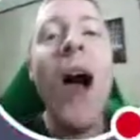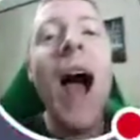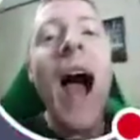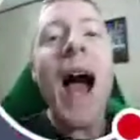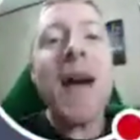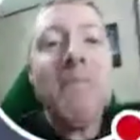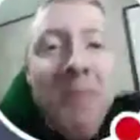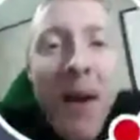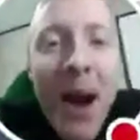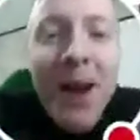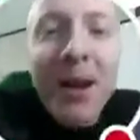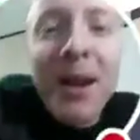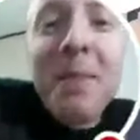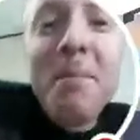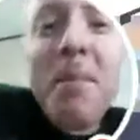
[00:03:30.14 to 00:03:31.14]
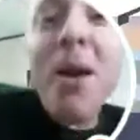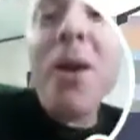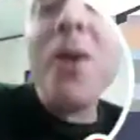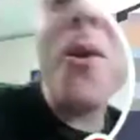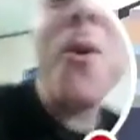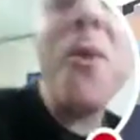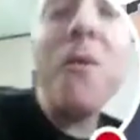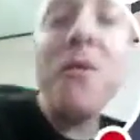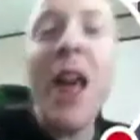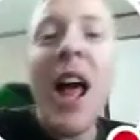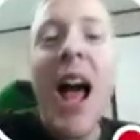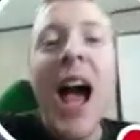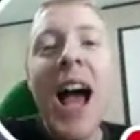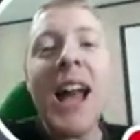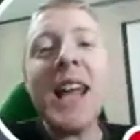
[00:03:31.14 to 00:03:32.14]
I barely moved!
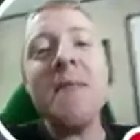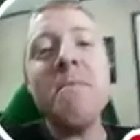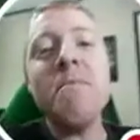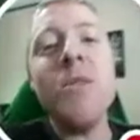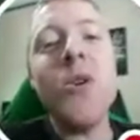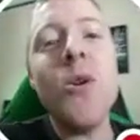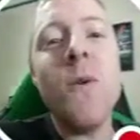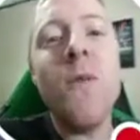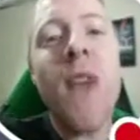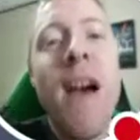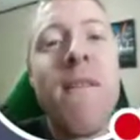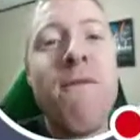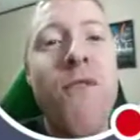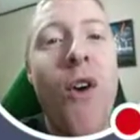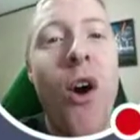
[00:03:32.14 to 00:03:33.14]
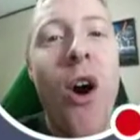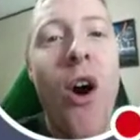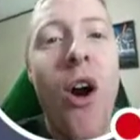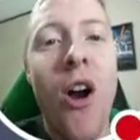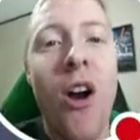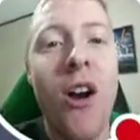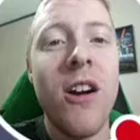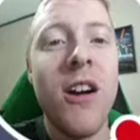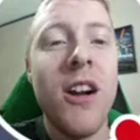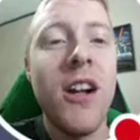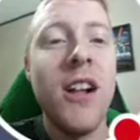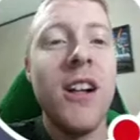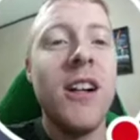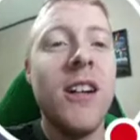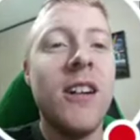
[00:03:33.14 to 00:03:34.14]
I didn't move that far!
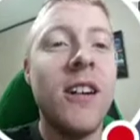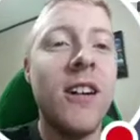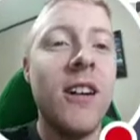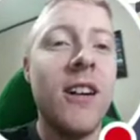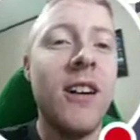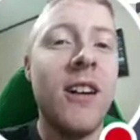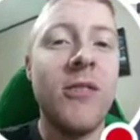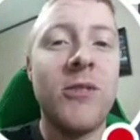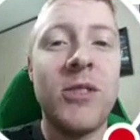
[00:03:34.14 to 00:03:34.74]
Oh,